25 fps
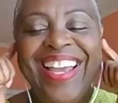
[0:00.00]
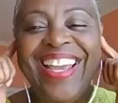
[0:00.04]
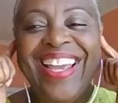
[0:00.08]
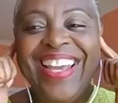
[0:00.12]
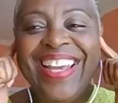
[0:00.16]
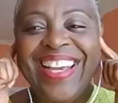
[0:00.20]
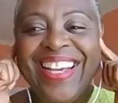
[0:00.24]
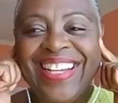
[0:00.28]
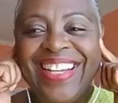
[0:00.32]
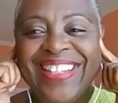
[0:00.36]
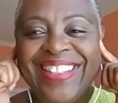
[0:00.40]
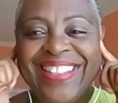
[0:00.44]

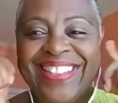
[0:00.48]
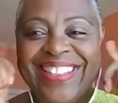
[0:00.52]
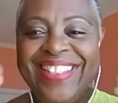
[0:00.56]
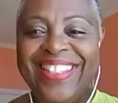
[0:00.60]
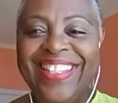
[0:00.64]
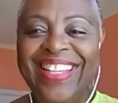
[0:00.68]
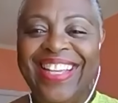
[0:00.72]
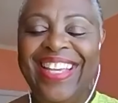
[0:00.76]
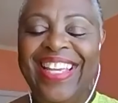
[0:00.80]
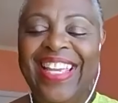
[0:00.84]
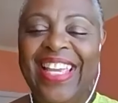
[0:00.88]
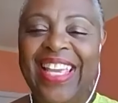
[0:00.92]

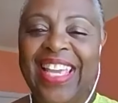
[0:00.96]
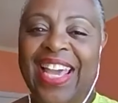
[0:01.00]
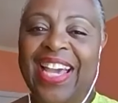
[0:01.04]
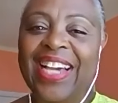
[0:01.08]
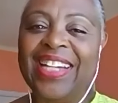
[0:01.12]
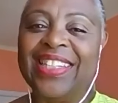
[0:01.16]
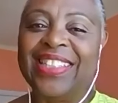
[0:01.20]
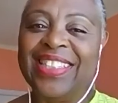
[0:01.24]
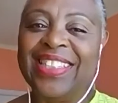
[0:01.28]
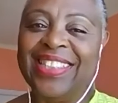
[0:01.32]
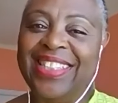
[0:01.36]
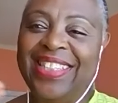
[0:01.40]
is he
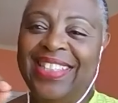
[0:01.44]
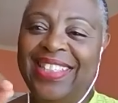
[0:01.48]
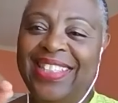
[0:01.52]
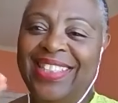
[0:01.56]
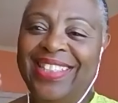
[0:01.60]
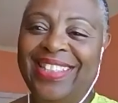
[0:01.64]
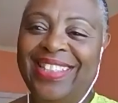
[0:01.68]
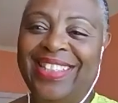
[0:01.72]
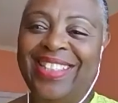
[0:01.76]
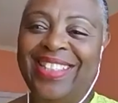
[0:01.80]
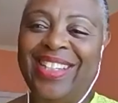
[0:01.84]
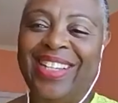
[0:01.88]
actually
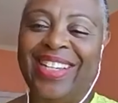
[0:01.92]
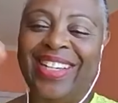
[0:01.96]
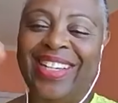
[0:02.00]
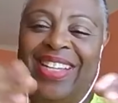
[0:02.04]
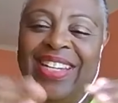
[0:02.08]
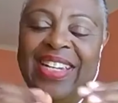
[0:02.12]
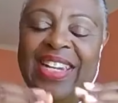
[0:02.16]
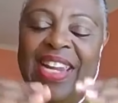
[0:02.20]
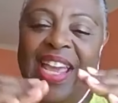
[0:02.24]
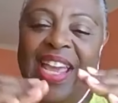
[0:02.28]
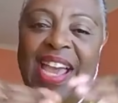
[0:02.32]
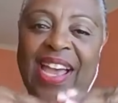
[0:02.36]

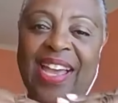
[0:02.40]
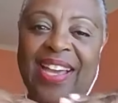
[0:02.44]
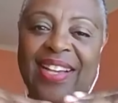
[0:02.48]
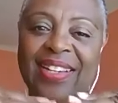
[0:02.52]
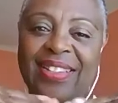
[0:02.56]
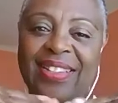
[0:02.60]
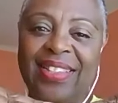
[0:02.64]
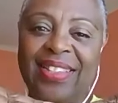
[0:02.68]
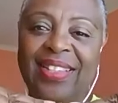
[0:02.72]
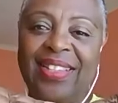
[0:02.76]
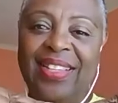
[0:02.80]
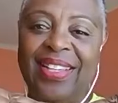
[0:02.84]

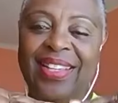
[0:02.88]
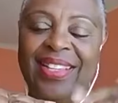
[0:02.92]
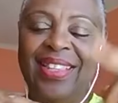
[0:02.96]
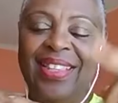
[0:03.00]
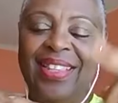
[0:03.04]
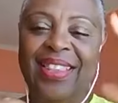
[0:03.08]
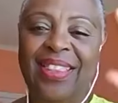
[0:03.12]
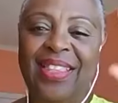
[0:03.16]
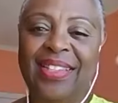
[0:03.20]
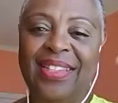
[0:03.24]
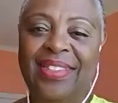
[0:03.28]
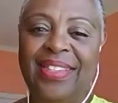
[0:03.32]
connects
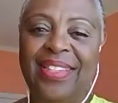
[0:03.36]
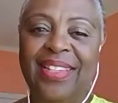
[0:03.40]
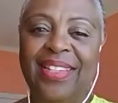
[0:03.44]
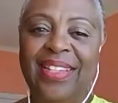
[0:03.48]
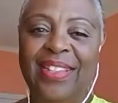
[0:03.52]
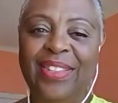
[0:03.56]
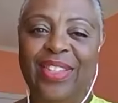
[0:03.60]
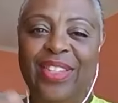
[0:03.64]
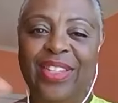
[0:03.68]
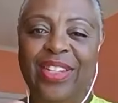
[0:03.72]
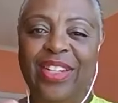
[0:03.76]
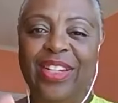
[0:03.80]
this
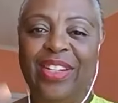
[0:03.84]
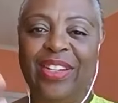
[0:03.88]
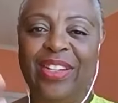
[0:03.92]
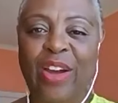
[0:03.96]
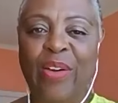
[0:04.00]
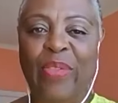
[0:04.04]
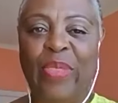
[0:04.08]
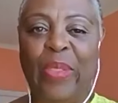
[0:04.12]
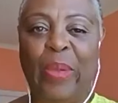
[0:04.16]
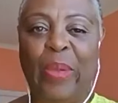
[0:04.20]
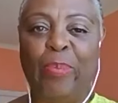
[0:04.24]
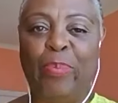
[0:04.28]
incident
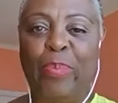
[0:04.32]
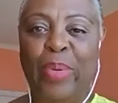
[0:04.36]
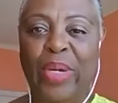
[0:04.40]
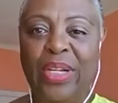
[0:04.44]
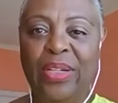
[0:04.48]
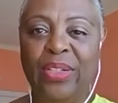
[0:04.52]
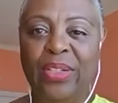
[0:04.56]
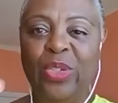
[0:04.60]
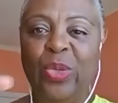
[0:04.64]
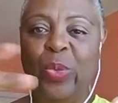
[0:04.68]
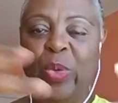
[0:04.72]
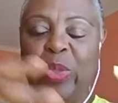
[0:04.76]
on the
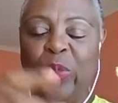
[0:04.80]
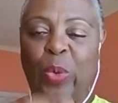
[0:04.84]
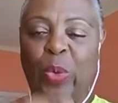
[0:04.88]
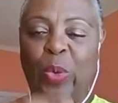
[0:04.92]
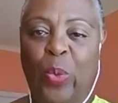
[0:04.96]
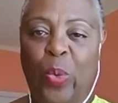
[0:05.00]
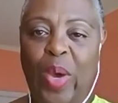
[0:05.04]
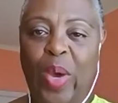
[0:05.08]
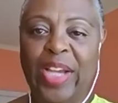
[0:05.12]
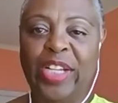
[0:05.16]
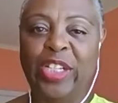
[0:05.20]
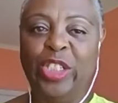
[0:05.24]
bus with a
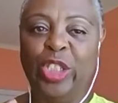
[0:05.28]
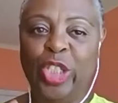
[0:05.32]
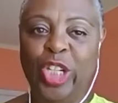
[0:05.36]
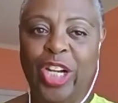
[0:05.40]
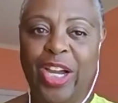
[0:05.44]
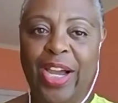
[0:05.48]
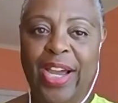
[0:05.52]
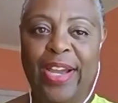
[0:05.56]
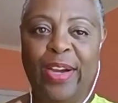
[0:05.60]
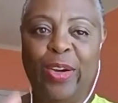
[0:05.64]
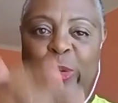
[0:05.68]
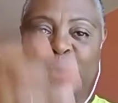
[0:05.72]
white
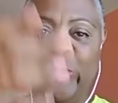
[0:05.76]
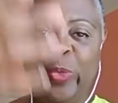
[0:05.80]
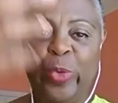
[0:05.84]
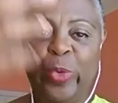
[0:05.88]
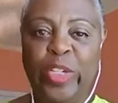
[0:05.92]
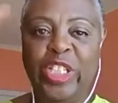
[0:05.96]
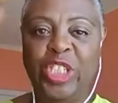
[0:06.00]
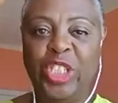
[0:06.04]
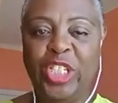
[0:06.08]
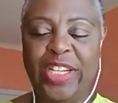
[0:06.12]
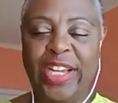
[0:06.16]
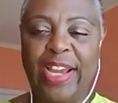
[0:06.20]
child
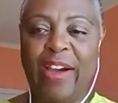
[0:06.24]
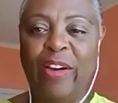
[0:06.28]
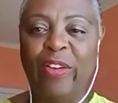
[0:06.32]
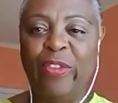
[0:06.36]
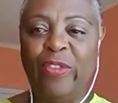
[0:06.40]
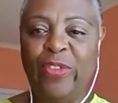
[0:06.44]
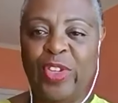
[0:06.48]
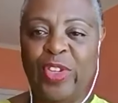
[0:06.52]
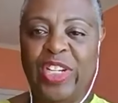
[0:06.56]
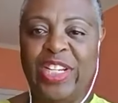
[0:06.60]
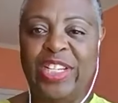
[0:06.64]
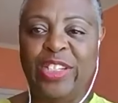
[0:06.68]
reaching
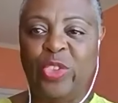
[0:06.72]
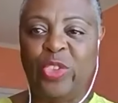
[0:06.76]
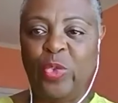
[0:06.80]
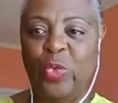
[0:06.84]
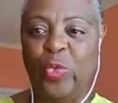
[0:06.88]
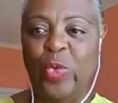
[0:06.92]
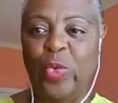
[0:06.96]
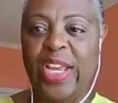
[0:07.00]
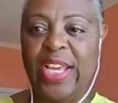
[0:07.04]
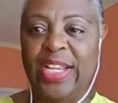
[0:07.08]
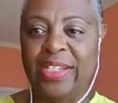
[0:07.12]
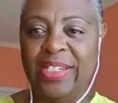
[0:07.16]
out for his
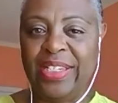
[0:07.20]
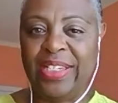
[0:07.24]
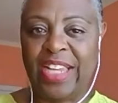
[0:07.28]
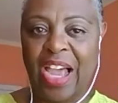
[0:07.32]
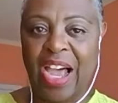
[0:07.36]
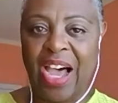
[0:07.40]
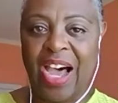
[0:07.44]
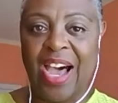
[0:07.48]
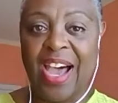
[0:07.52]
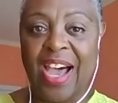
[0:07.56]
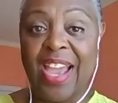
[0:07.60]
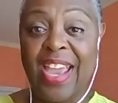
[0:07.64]
red
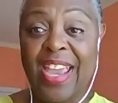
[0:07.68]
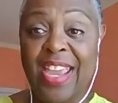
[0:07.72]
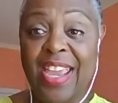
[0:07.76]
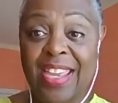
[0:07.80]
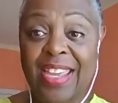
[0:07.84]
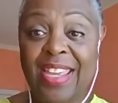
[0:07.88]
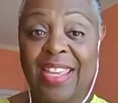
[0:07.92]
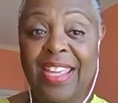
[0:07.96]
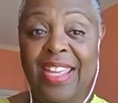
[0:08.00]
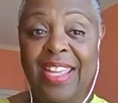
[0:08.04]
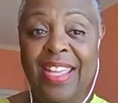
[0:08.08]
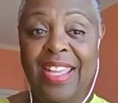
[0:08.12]
tie
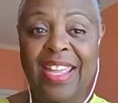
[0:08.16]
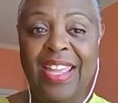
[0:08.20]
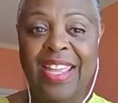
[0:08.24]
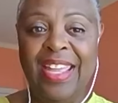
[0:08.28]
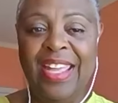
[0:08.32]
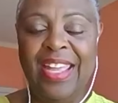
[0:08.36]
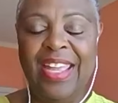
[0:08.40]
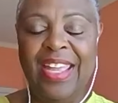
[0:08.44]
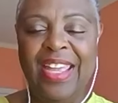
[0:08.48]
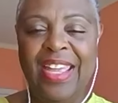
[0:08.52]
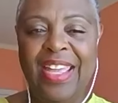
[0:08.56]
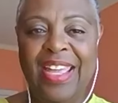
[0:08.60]

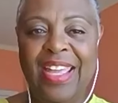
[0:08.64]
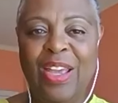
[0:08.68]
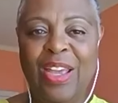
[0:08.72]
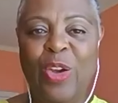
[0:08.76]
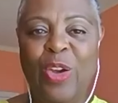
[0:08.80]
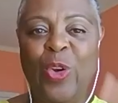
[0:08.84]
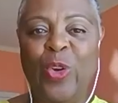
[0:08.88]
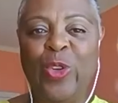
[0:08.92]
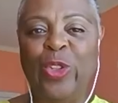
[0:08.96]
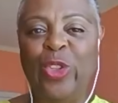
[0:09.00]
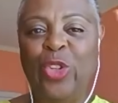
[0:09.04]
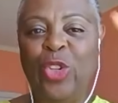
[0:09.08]

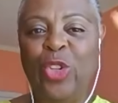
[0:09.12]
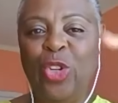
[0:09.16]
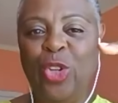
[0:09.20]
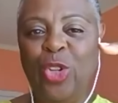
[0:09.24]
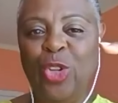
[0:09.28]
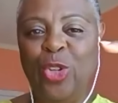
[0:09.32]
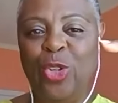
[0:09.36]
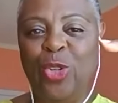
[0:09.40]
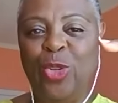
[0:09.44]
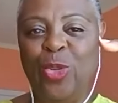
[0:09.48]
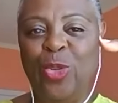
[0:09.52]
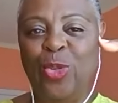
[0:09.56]

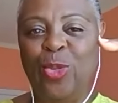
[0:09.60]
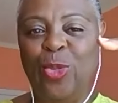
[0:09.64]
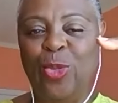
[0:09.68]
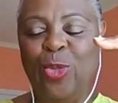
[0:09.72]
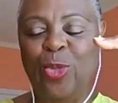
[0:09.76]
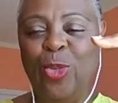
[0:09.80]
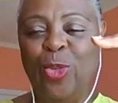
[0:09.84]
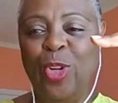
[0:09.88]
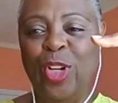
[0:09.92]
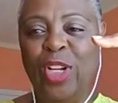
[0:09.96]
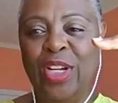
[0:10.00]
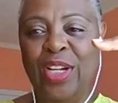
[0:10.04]

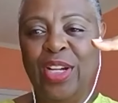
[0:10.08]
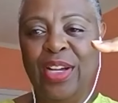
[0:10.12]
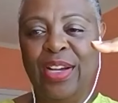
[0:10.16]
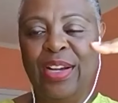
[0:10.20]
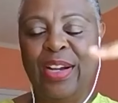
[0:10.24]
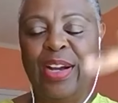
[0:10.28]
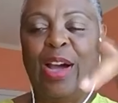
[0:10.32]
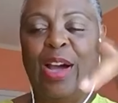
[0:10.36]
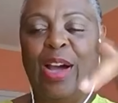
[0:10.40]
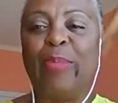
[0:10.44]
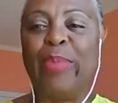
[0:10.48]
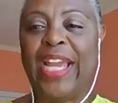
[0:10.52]
to
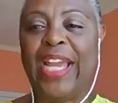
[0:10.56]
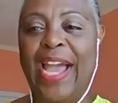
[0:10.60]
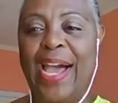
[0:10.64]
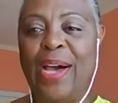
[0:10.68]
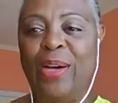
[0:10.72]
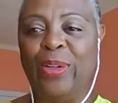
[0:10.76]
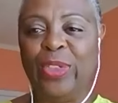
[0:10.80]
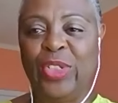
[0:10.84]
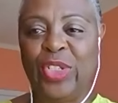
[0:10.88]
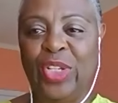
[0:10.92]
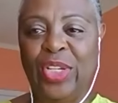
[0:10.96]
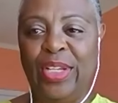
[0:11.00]
coming
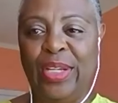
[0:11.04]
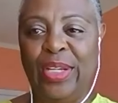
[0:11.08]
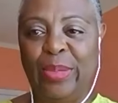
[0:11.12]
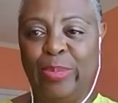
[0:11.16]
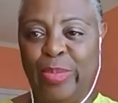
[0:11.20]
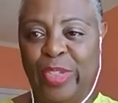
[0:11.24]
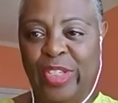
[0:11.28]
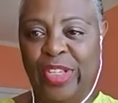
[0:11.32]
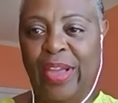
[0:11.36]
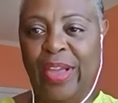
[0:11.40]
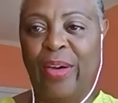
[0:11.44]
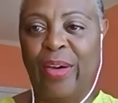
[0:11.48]
out to
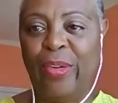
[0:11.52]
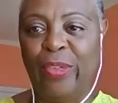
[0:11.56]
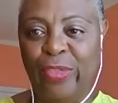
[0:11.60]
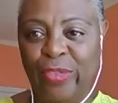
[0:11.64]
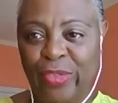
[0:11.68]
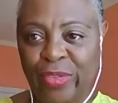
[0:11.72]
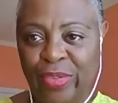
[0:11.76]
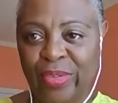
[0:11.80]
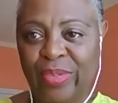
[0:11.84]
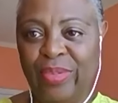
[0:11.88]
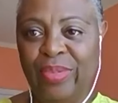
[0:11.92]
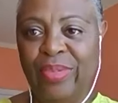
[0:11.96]
himself.